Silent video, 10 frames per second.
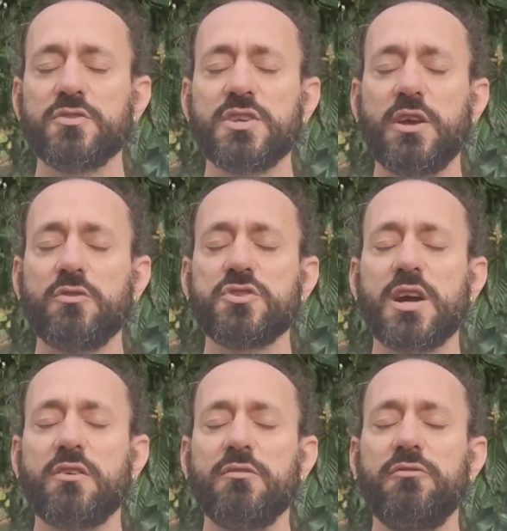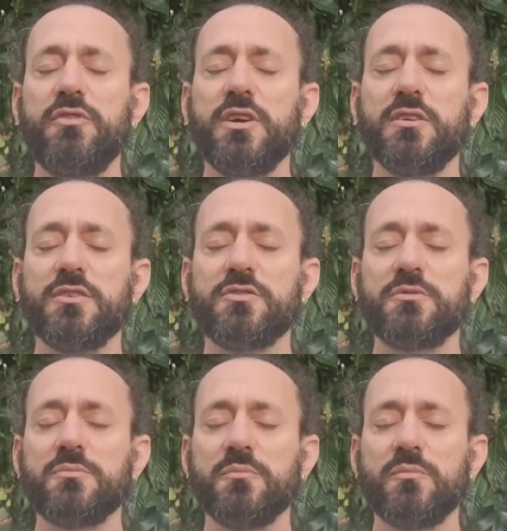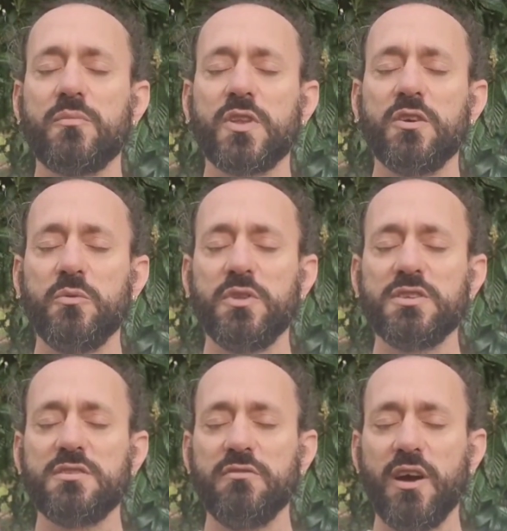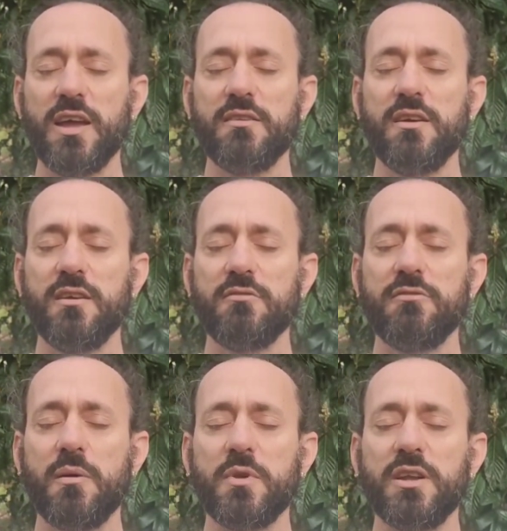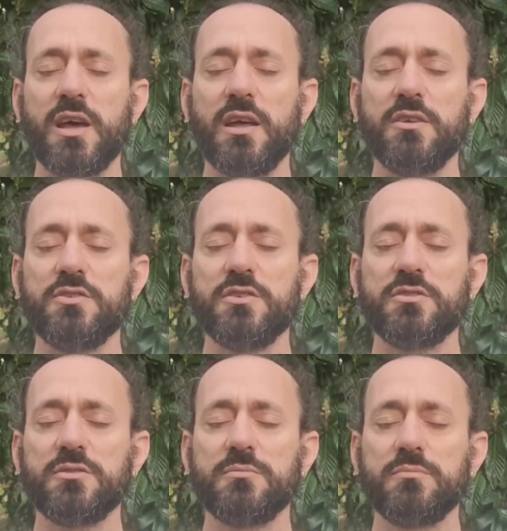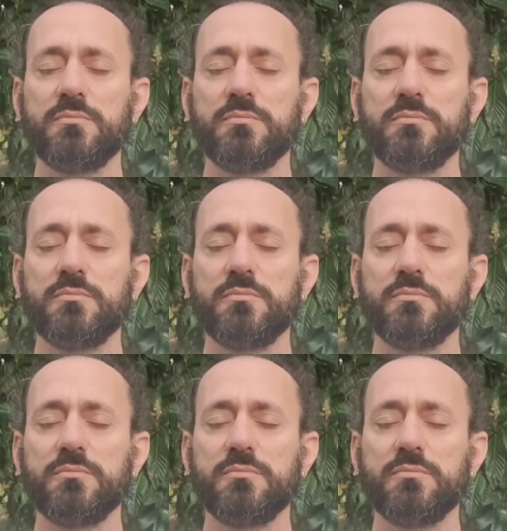your sacral chakra fills with these divine feminine energies.